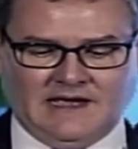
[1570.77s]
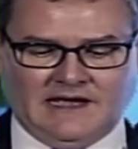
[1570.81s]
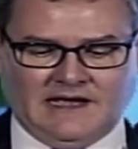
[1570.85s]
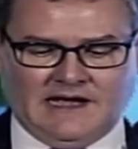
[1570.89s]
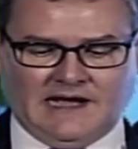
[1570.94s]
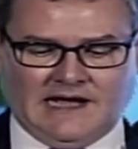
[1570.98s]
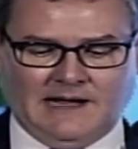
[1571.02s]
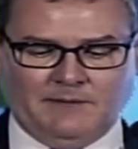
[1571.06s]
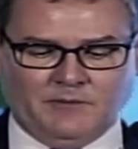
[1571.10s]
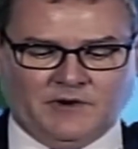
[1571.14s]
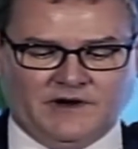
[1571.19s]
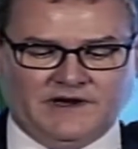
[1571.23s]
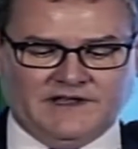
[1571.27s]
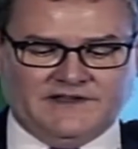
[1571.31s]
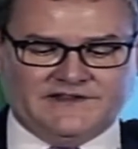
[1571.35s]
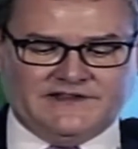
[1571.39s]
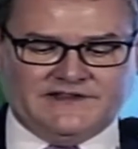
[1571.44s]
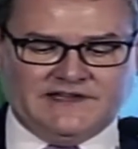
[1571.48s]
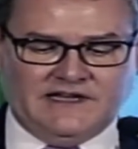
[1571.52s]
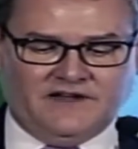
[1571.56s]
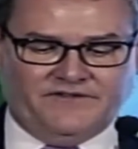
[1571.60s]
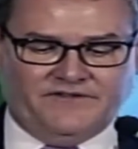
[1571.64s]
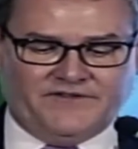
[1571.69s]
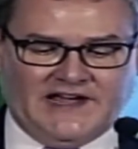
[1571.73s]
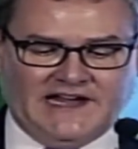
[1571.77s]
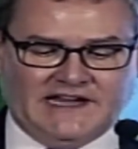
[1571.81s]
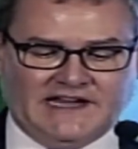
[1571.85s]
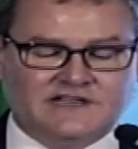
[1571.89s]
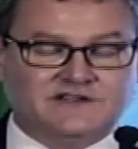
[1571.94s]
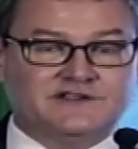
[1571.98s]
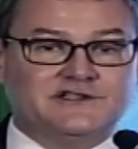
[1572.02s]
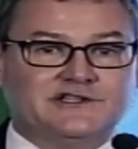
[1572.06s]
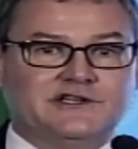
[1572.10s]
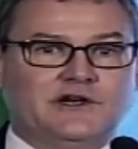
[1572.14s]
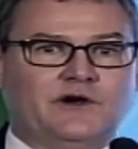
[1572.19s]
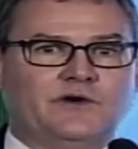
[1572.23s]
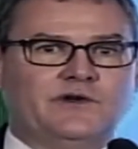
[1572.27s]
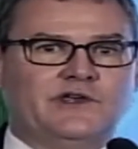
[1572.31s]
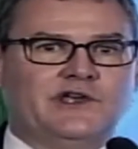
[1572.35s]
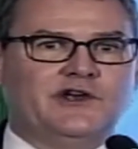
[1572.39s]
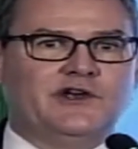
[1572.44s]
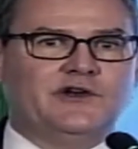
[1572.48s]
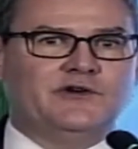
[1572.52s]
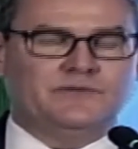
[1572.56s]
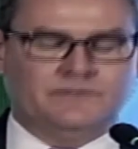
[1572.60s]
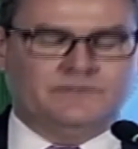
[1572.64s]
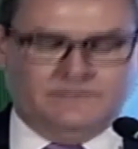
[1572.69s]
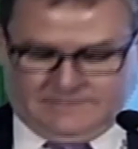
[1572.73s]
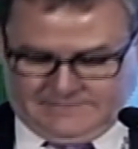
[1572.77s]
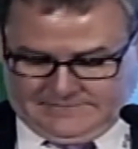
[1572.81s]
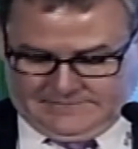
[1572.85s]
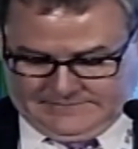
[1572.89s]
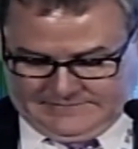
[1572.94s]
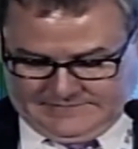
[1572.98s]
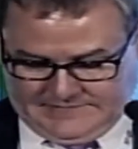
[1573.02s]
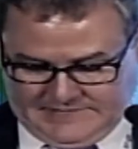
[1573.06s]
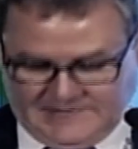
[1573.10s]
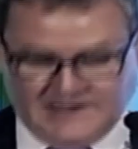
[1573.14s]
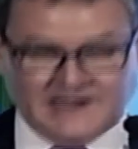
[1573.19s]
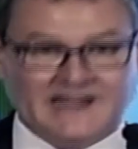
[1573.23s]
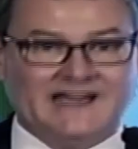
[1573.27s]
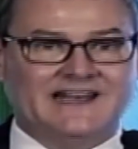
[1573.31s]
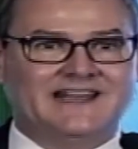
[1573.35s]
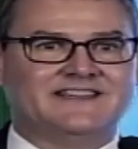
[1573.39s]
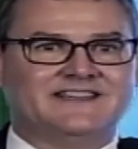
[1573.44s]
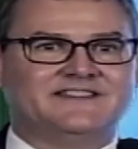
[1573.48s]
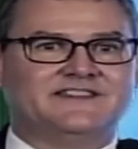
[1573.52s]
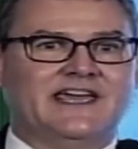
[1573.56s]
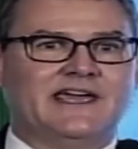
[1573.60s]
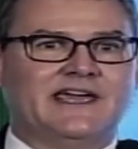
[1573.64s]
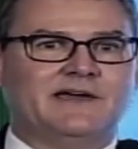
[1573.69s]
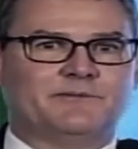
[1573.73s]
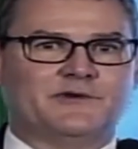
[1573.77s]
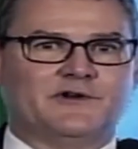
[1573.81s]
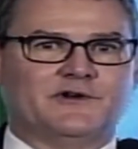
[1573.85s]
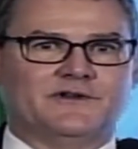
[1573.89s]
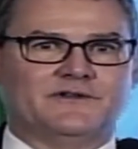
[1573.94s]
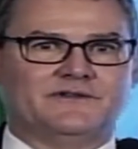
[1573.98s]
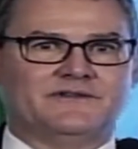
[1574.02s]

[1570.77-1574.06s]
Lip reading: I'm going to see if I can show you an example.